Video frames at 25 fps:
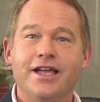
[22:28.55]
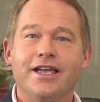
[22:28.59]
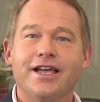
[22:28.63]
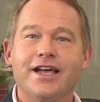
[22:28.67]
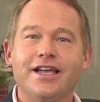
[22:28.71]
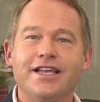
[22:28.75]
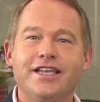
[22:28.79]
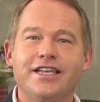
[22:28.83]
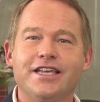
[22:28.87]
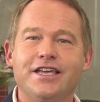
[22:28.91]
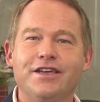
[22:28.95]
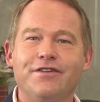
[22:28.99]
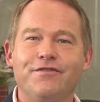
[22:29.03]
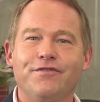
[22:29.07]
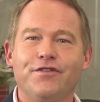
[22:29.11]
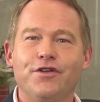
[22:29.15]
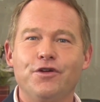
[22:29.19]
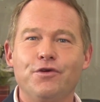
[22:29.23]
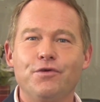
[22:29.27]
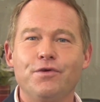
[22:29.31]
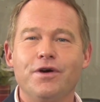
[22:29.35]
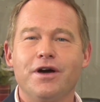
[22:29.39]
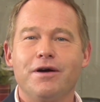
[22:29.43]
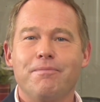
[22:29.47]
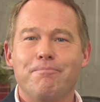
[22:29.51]
can give
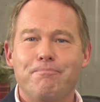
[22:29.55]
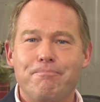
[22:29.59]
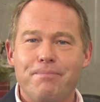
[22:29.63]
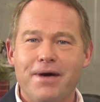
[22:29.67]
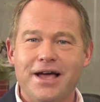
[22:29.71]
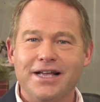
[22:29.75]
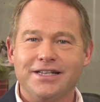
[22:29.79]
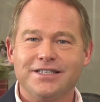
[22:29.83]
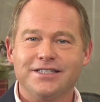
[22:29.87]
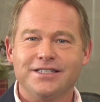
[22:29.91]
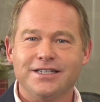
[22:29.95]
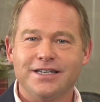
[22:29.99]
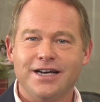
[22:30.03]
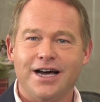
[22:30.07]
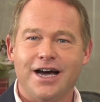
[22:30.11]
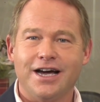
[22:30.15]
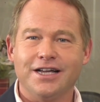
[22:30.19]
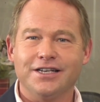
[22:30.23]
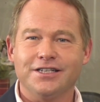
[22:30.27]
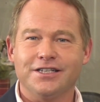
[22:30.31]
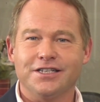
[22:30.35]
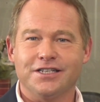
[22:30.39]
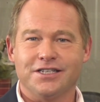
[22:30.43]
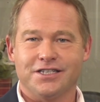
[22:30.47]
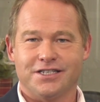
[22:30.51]
you a better
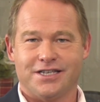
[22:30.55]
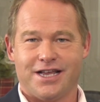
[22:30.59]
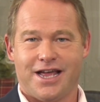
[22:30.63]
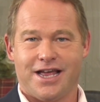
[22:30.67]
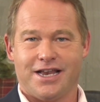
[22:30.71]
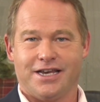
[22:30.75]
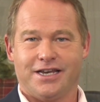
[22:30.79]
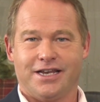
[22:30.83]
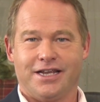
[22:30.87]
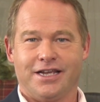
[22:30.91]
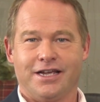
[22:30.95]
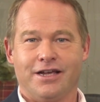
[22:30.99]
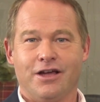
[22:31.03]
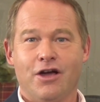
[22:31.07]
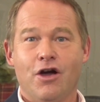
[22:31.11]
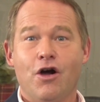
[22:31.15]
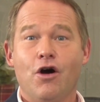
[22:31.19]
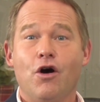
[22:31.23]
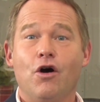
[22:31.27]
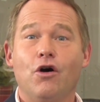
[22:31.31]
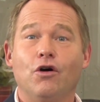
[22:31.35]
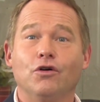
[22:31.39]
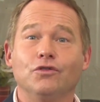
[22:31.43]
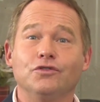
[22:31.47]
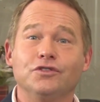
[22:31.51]
understanding
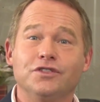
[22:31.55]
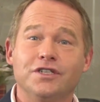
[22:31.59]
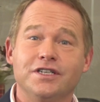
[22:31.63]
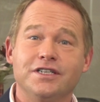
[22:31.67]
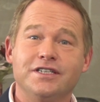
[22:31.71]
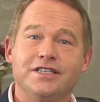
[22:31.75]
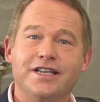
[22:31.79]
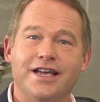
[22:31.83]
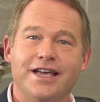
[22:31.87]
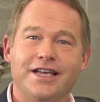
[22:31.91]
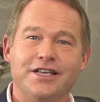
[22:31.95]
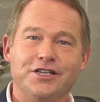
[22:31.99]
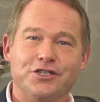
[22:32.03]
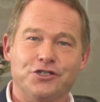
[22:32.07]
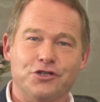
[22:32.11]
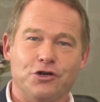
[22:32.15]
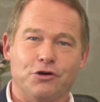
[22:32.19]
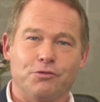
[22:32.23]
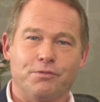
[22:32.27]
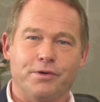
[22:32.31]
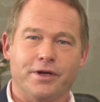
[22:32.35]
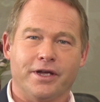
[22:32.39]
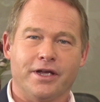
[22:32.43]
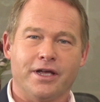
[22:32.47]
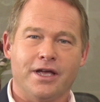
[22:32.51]
on today's
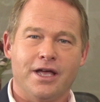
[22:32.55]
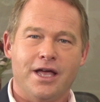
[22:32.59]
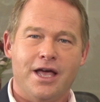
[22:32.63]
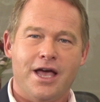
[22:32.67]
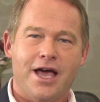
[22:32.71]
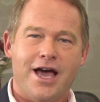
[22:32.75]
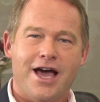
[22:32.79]
topic.